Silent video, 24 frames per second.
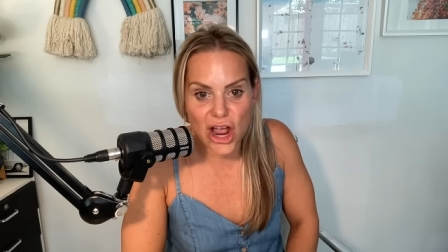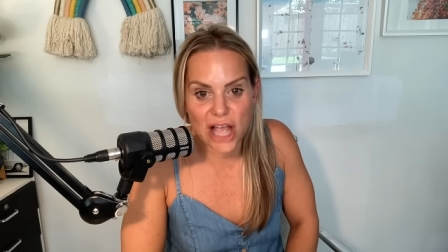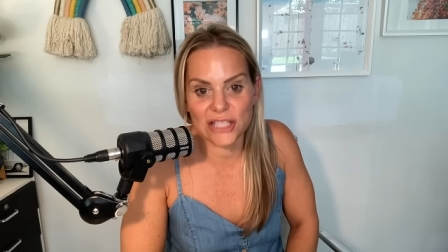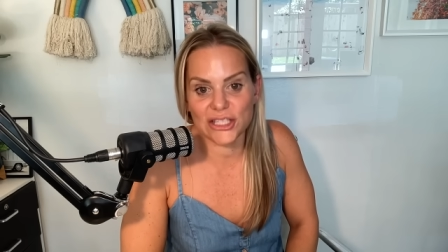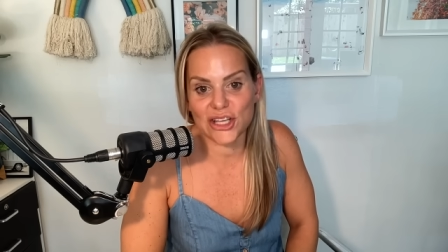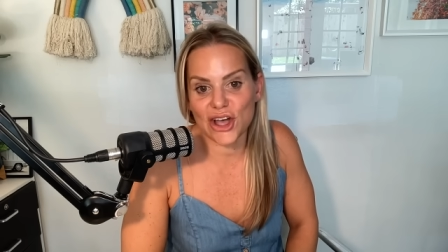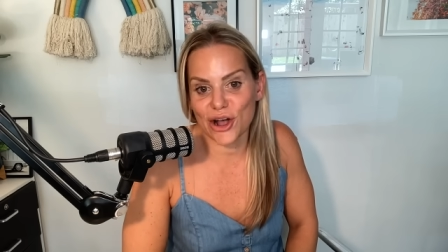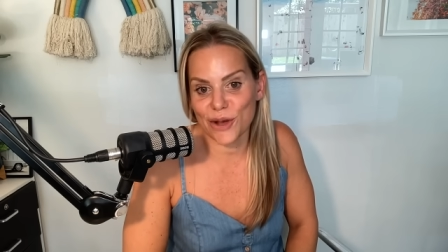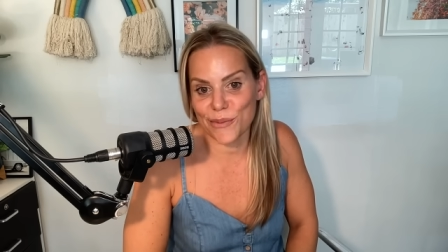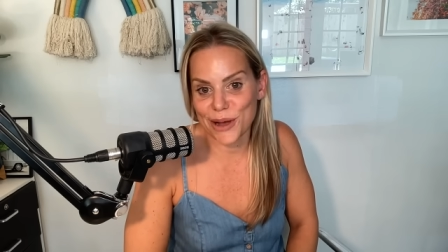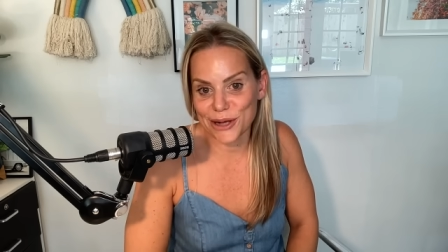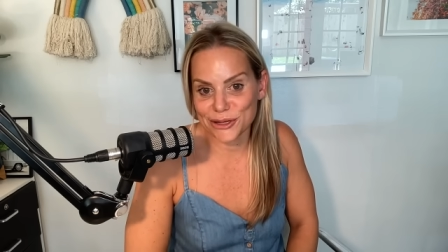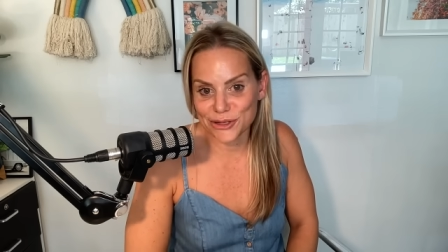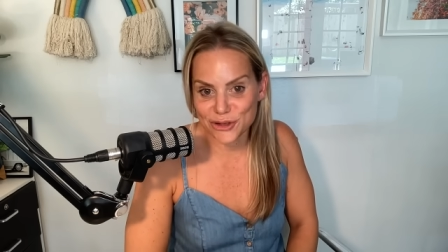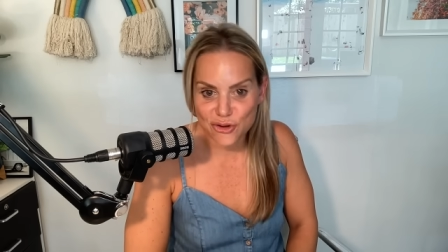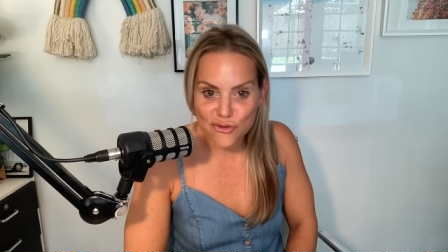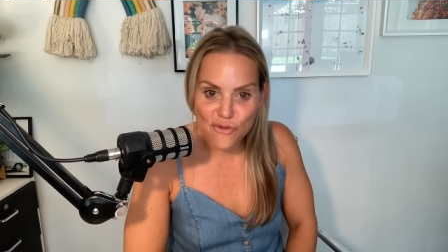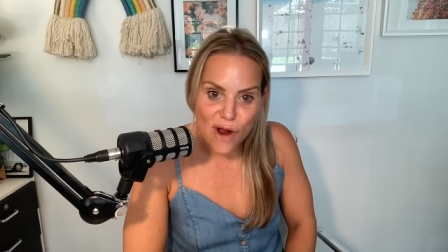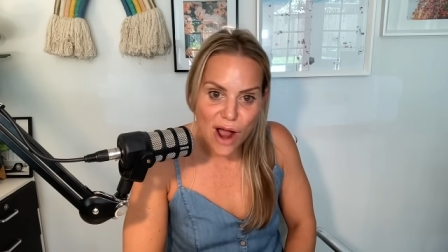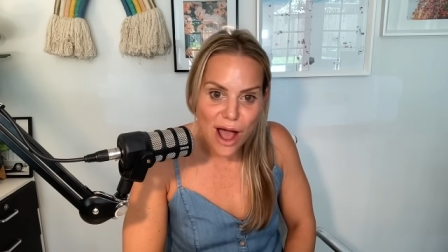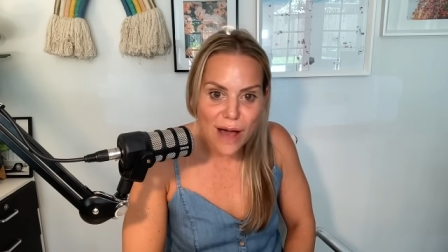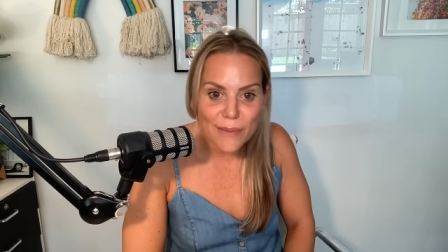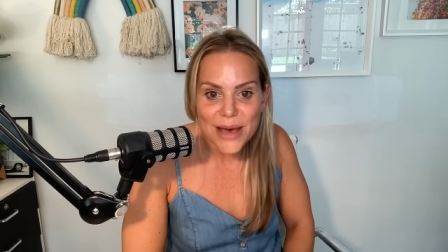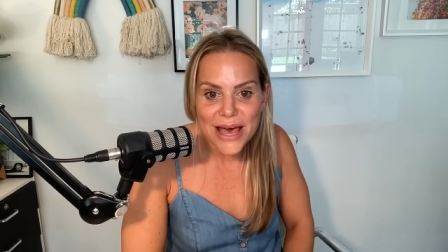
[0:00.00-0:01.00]
and talk about
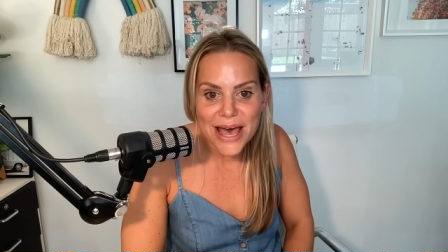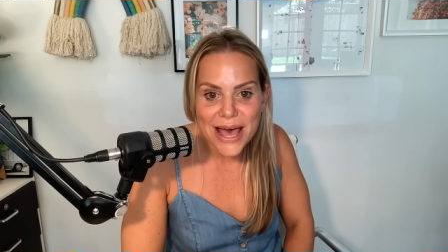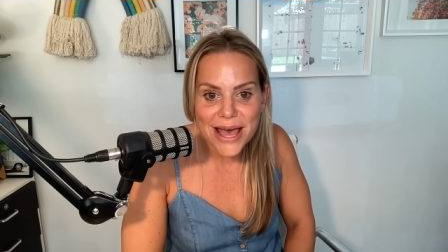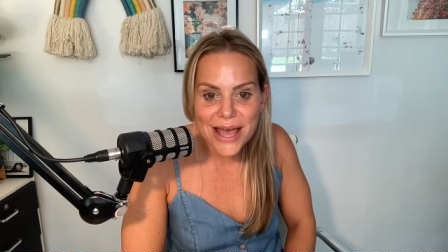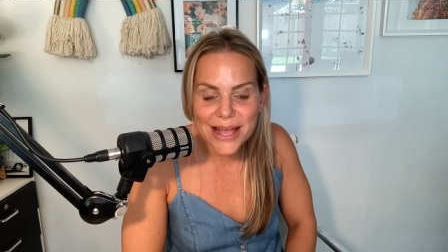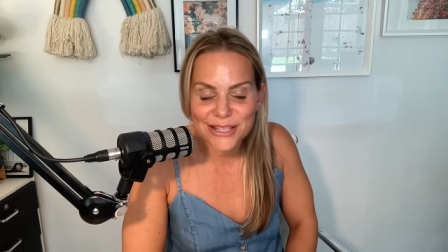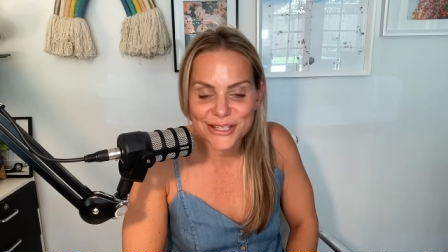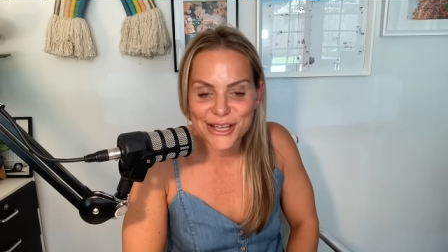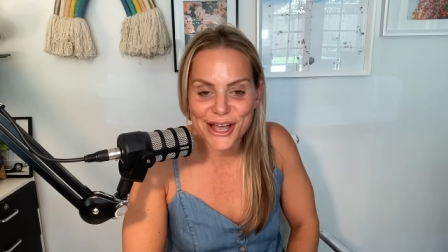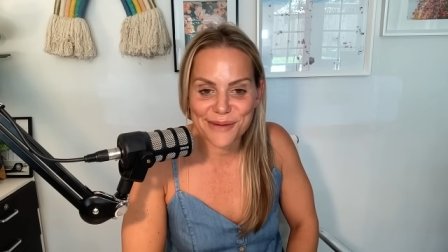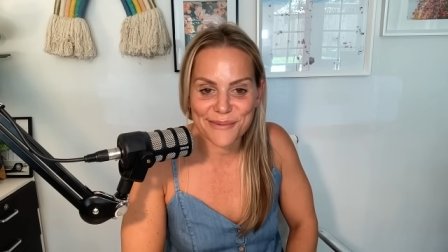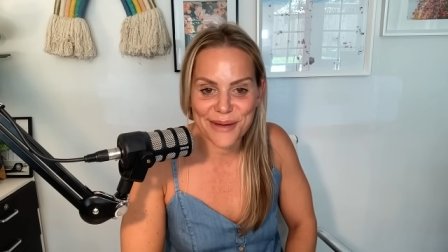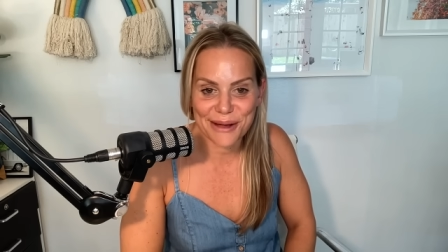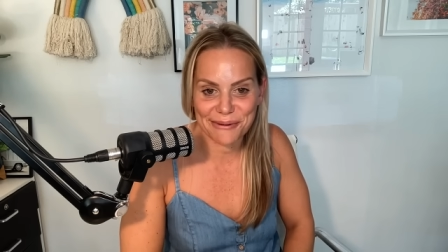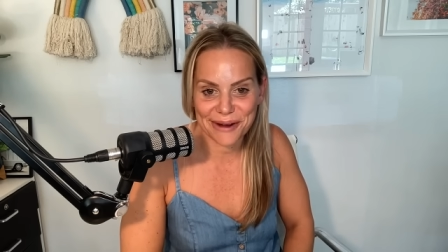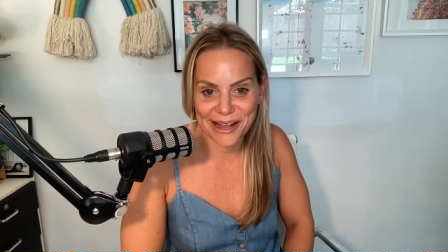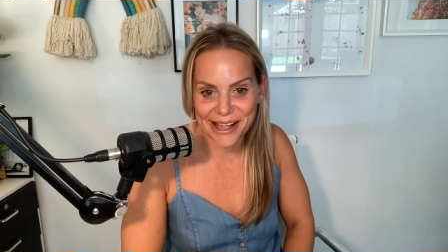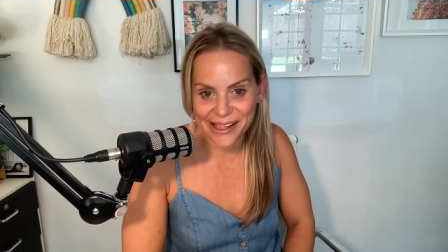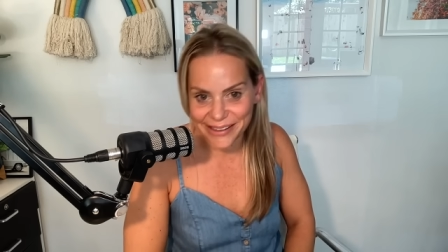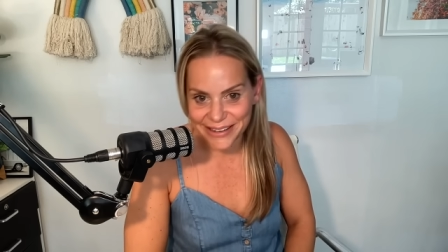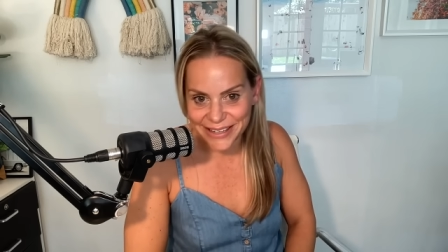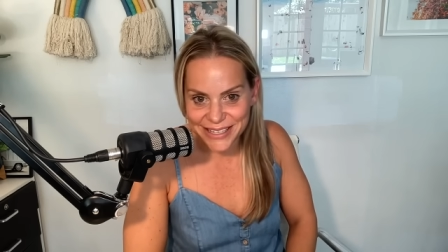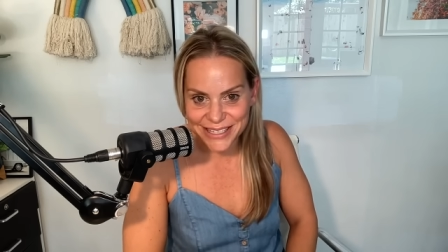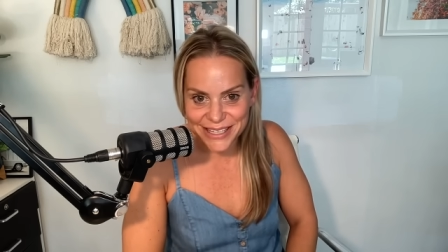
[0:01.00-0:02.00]
drama and talk about
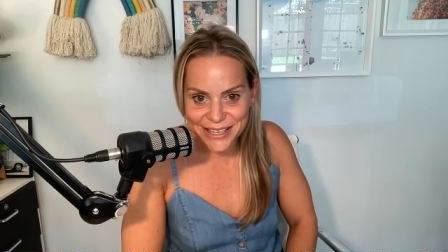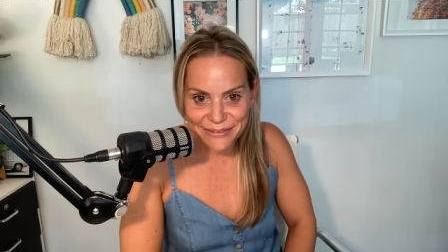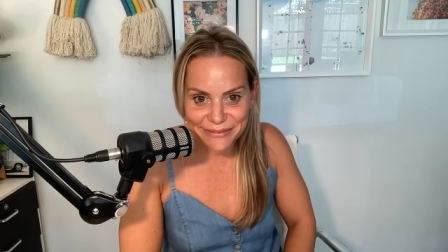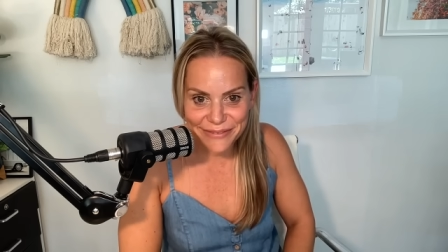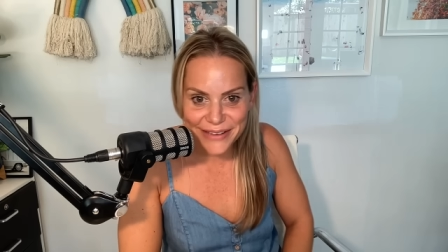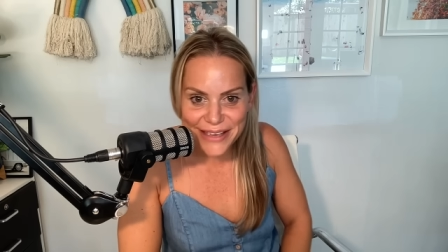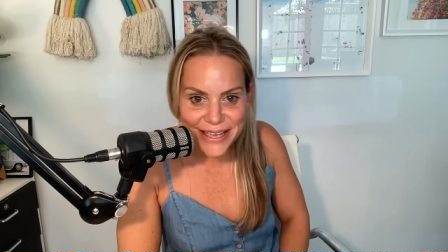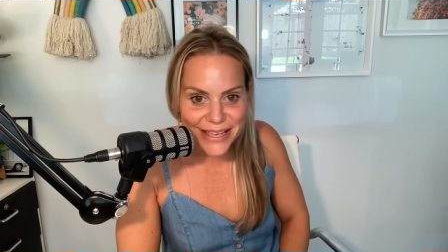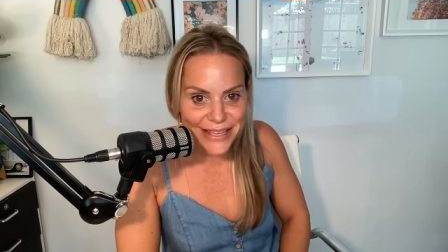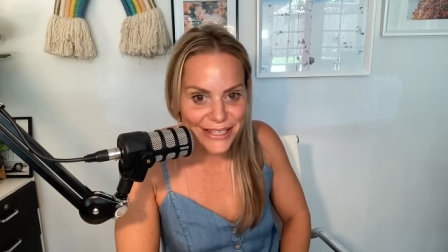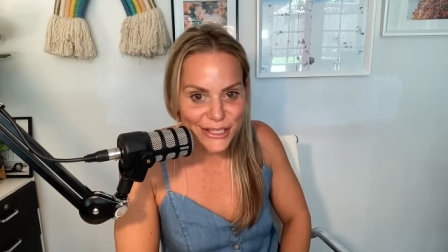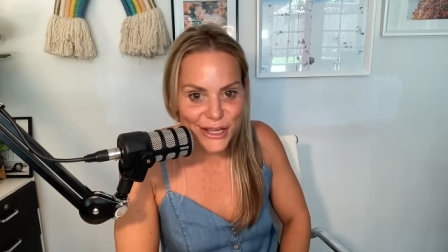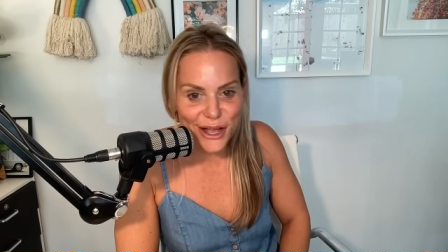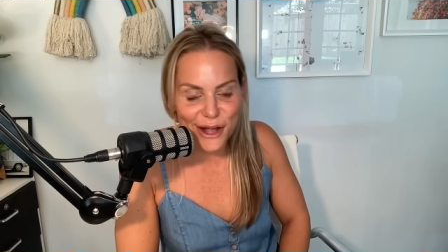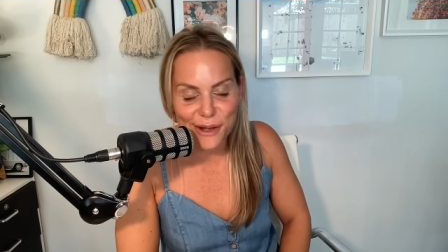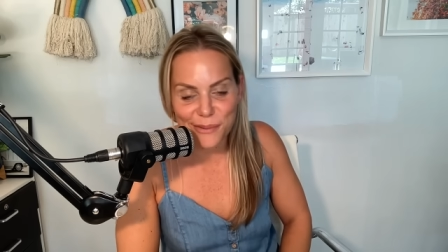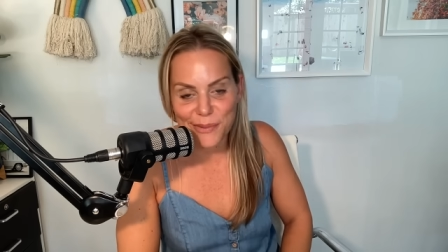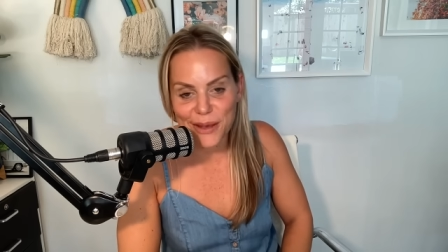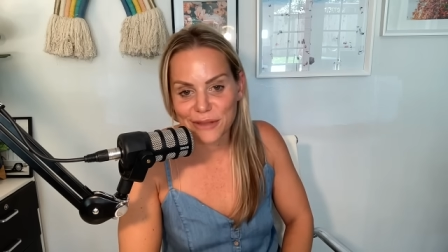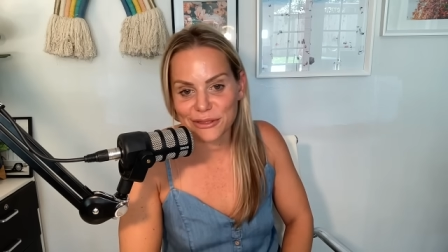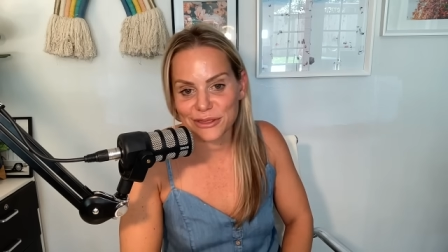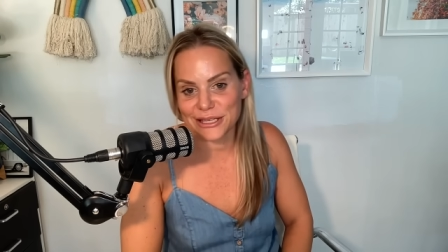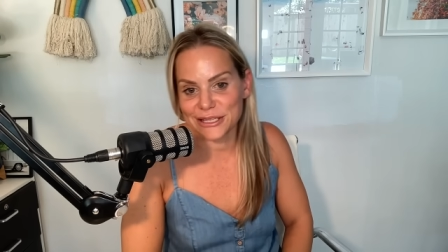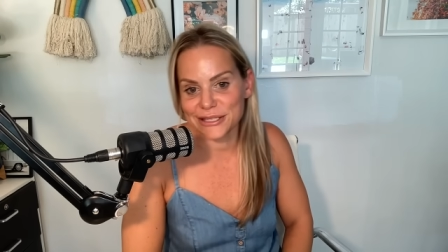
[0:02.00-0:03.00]
reality TV and talk
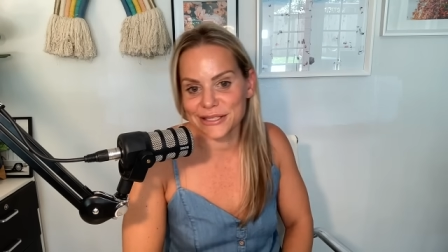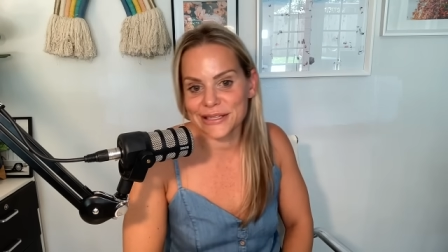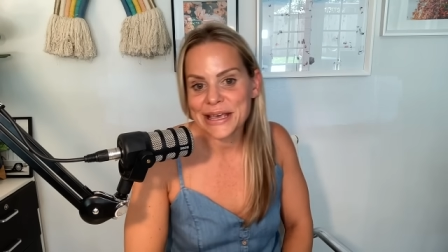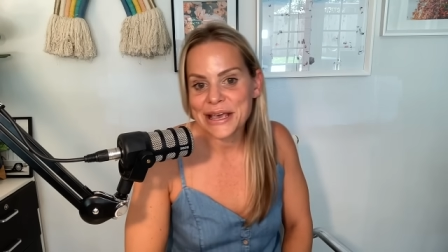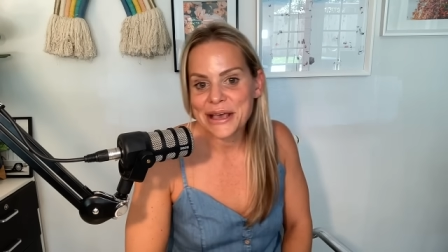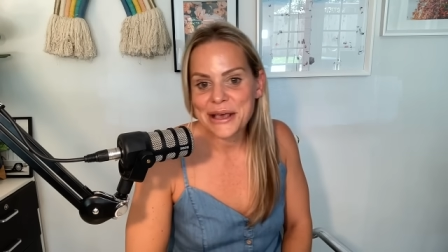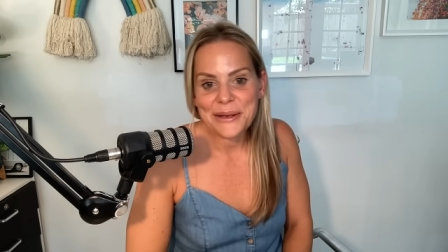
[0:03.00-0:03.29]
about these